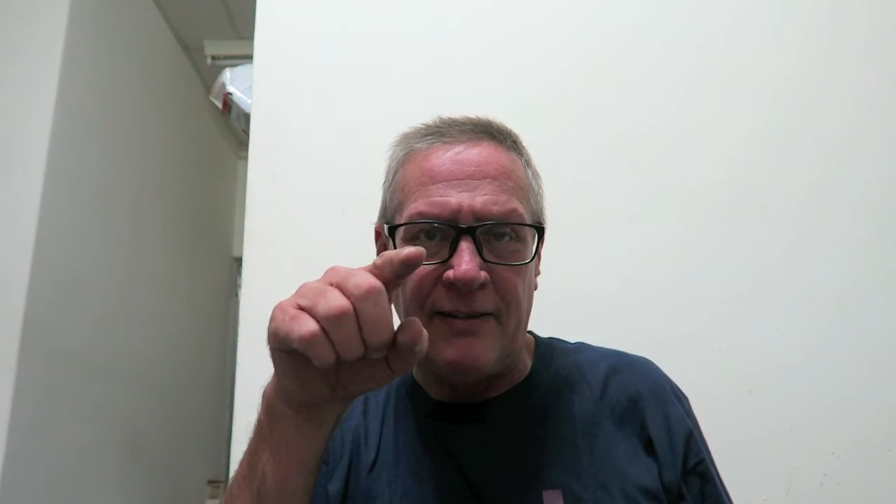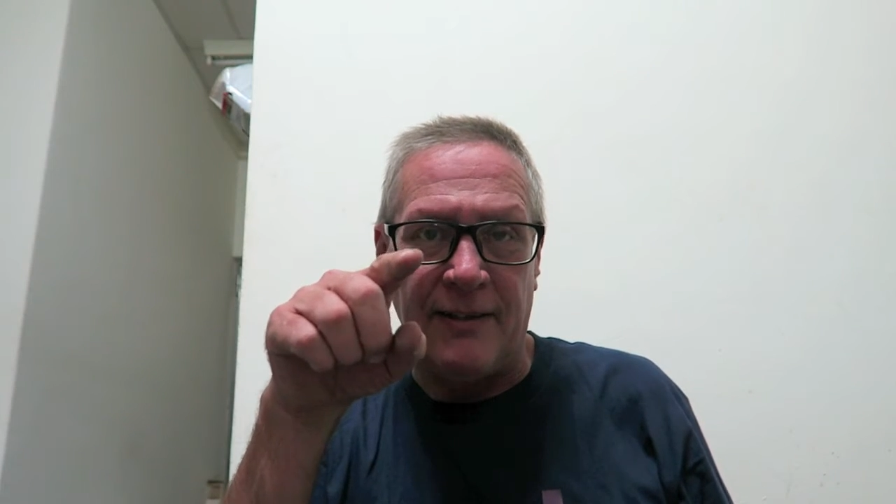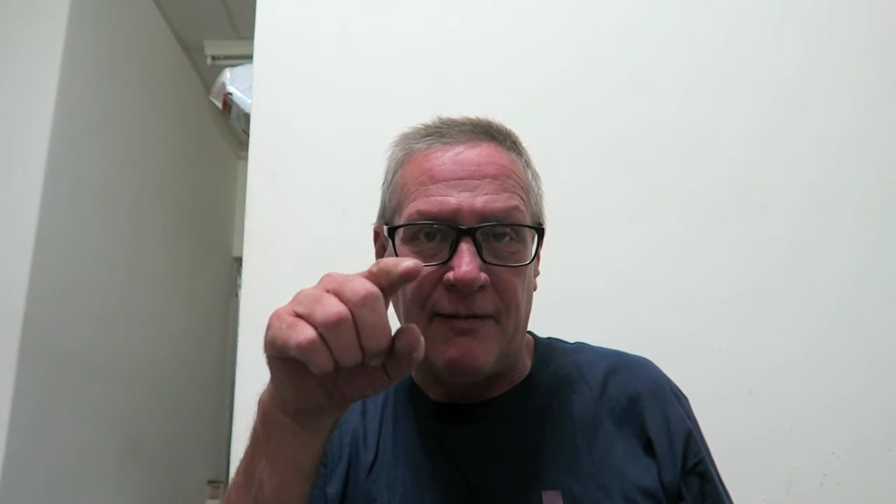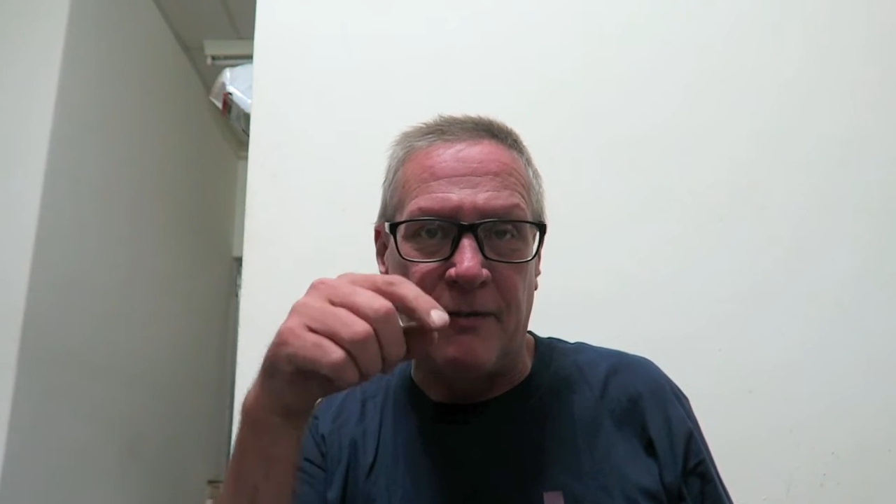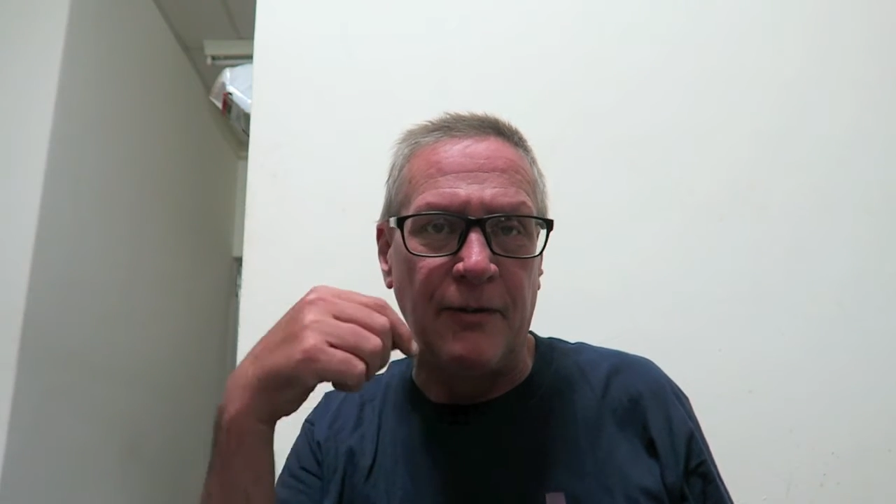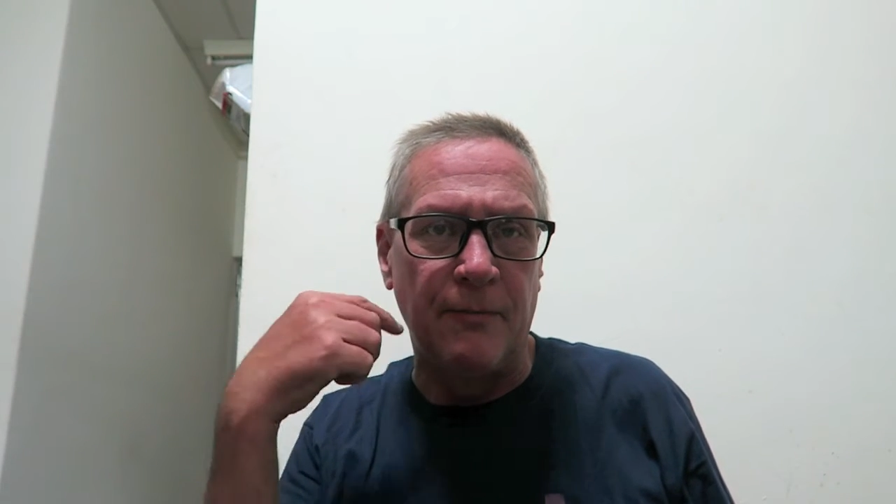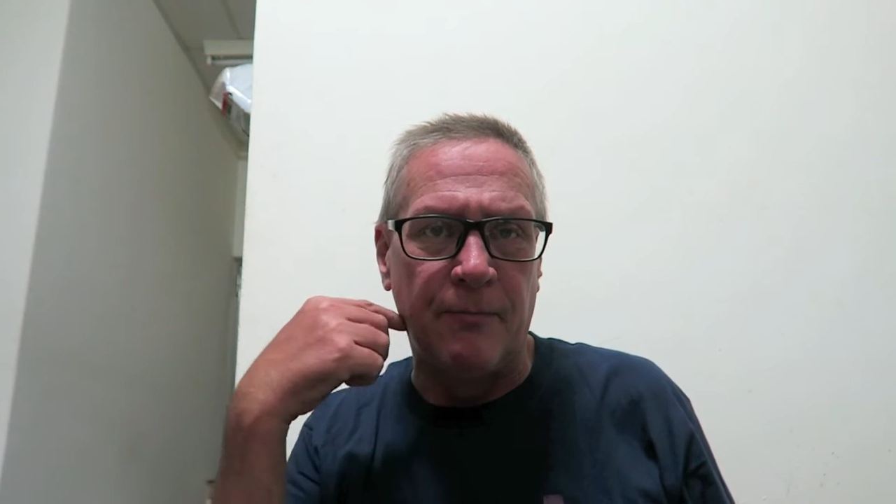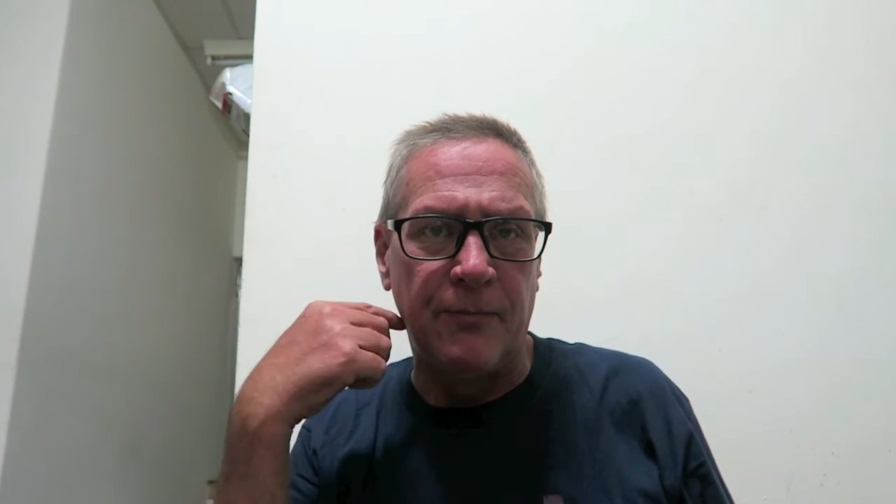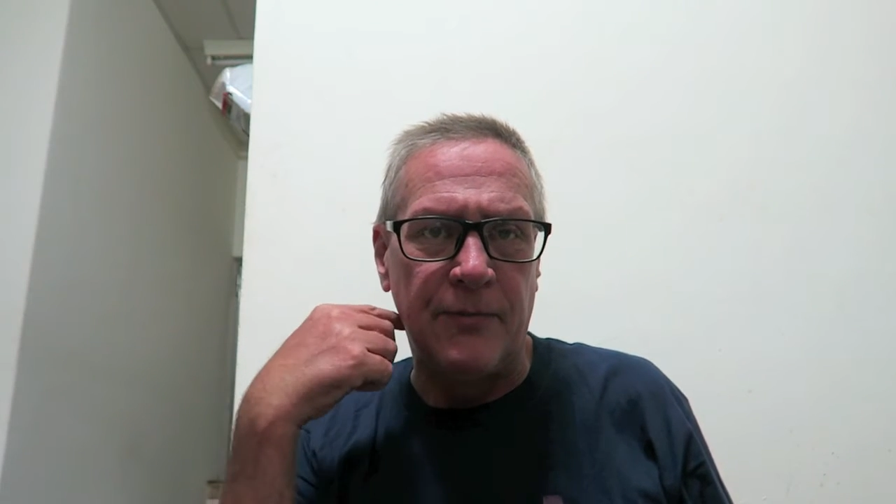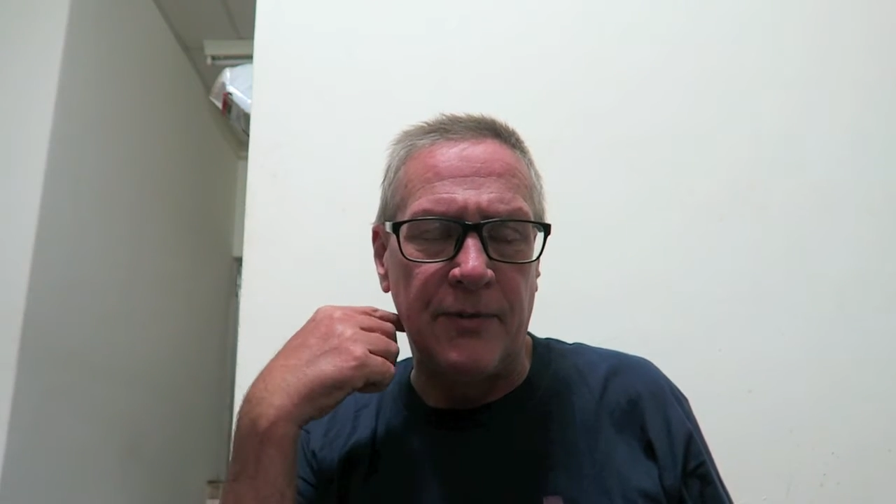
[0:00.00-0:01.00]
level
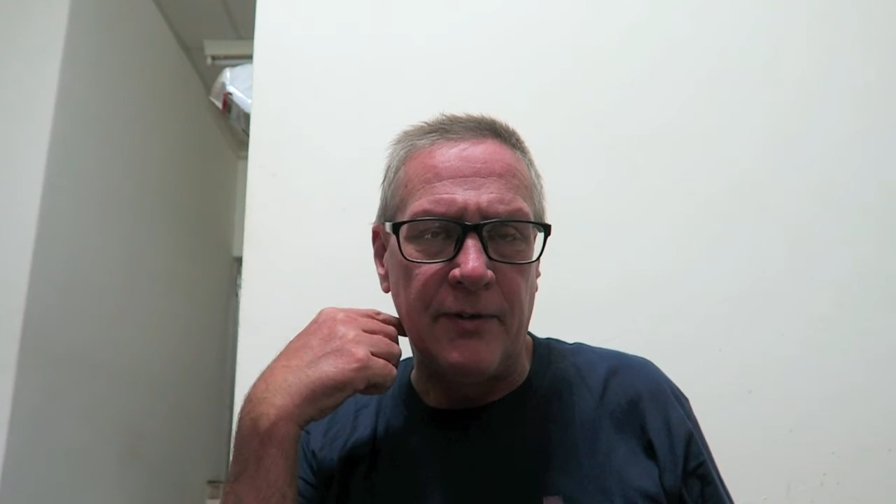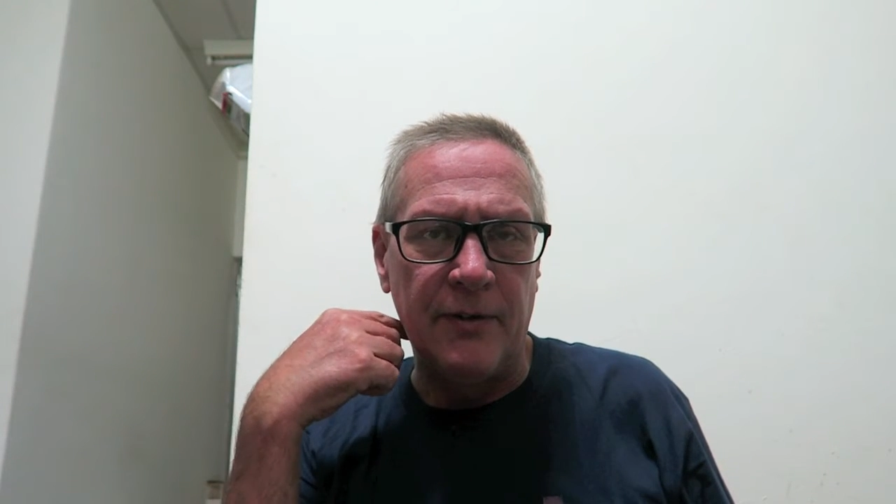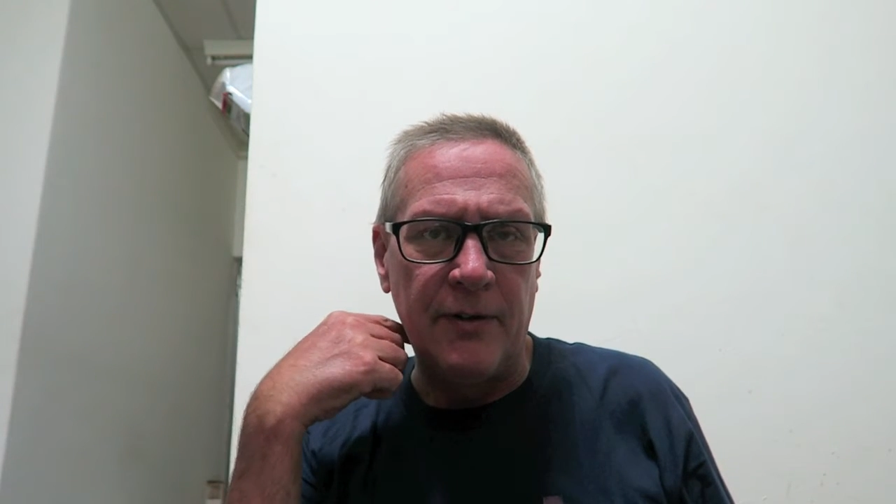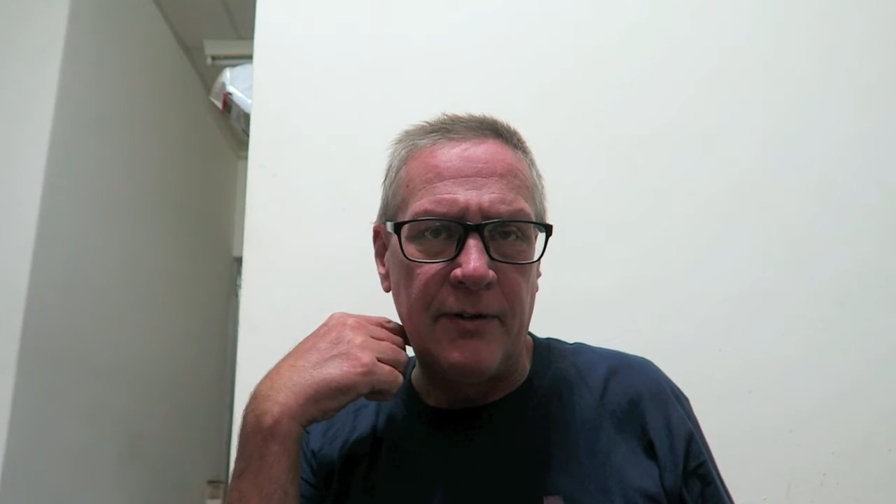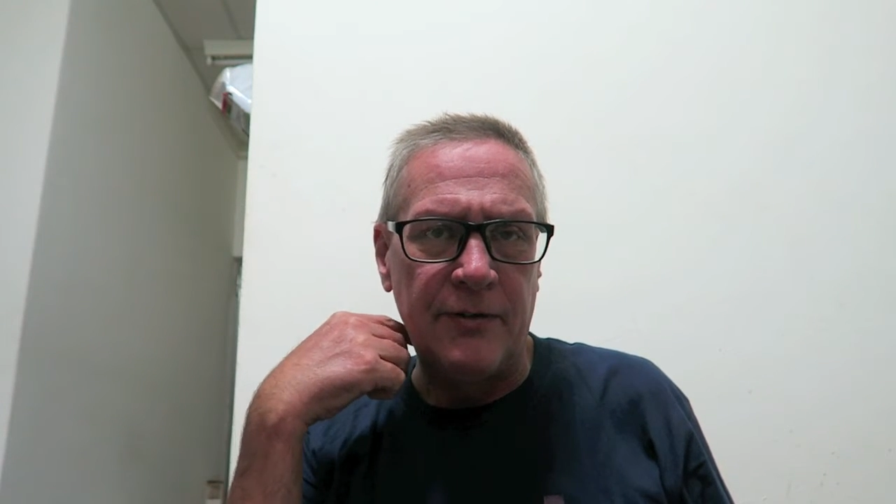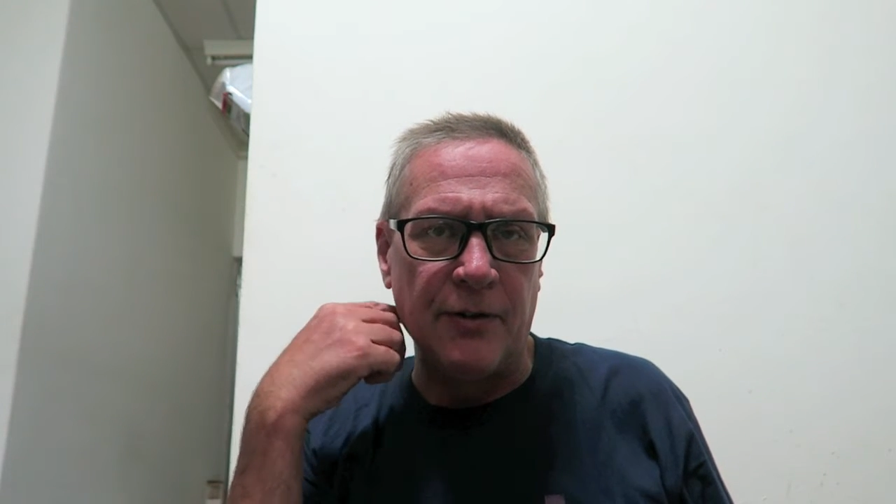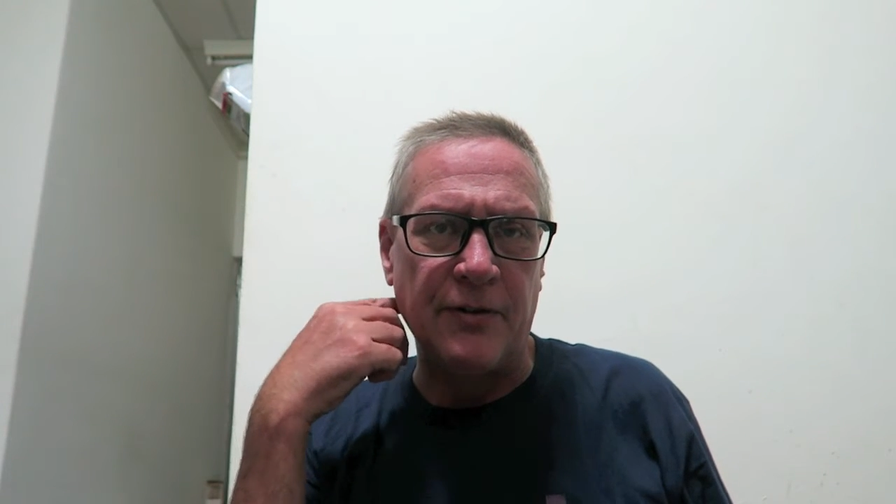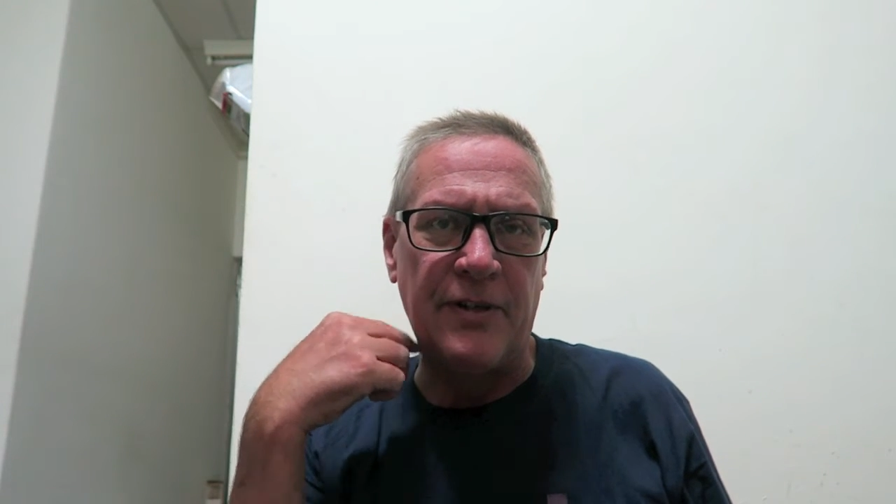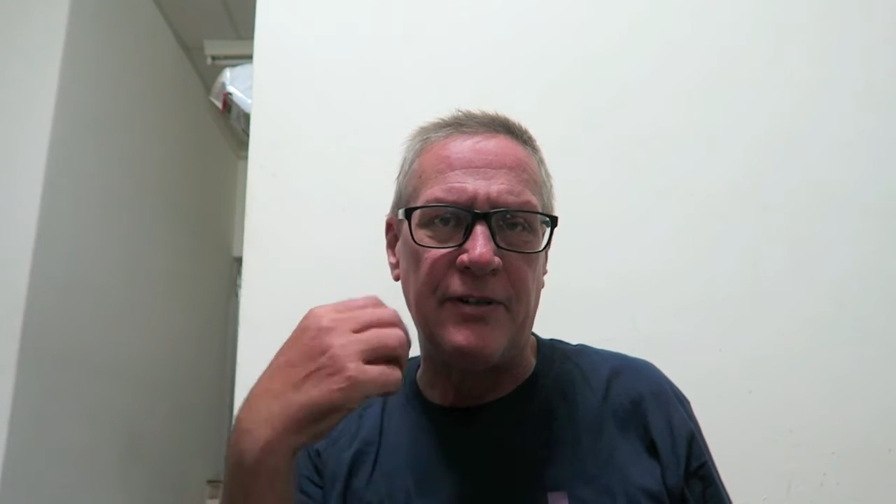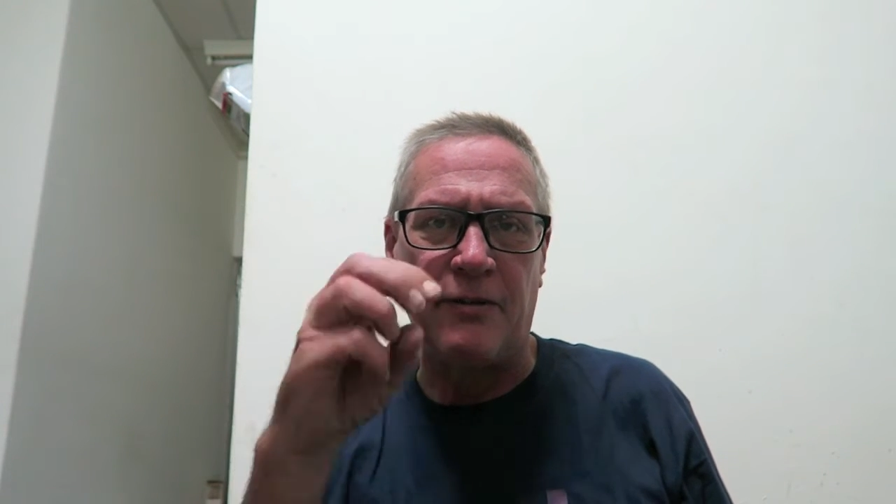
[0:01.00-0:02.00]

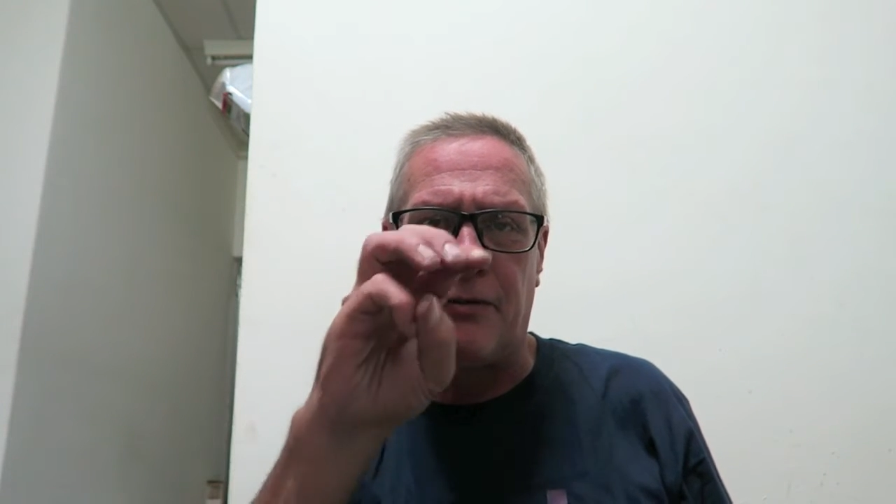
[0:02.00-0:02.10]
turned into